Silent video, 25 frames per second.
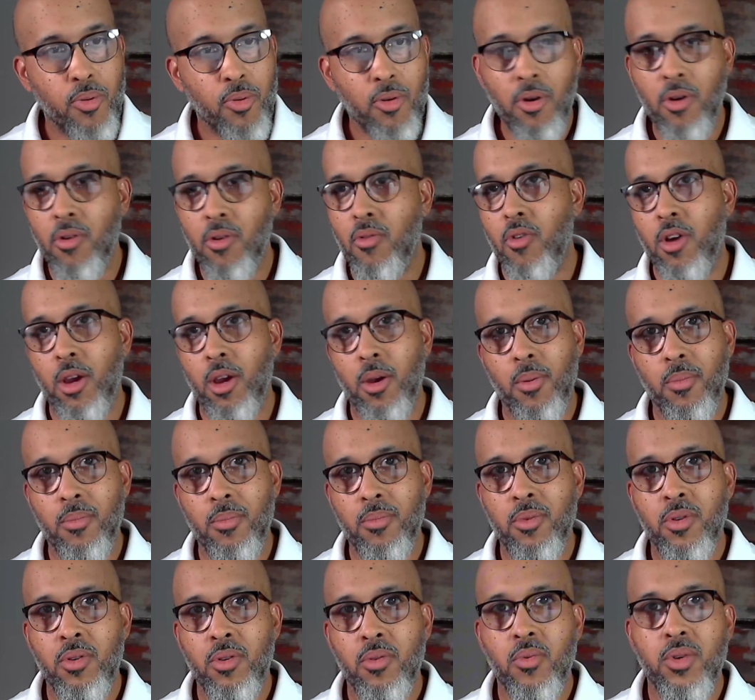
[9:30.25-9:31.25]
a
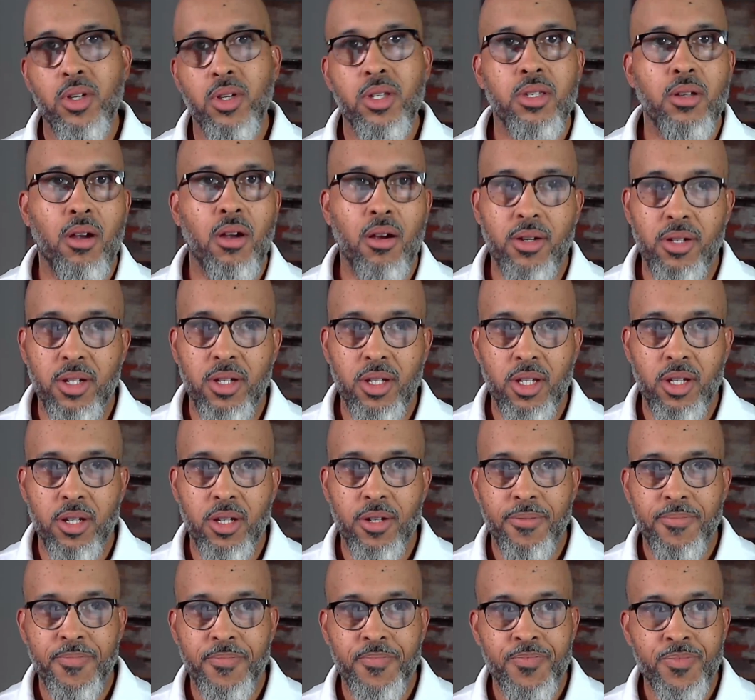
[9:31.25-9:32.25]
program we're starting
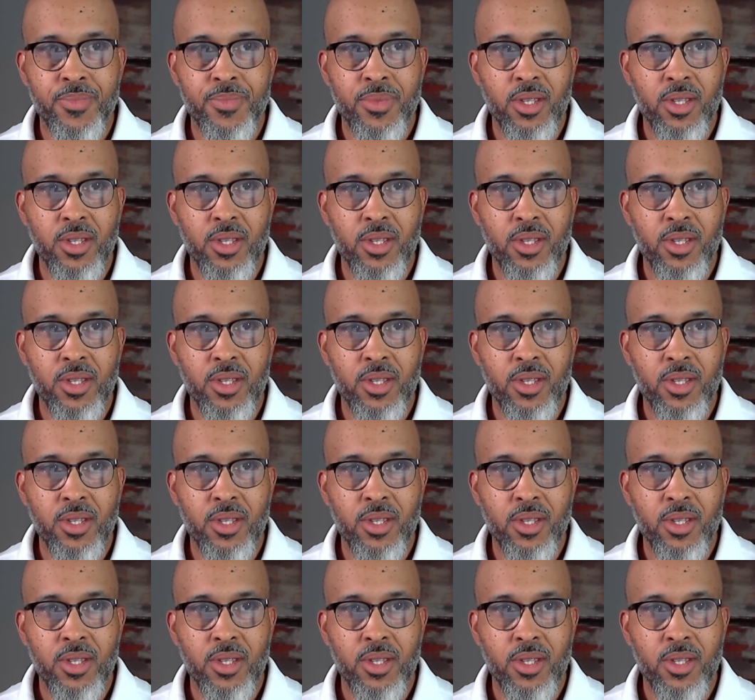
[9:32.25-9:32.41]
here.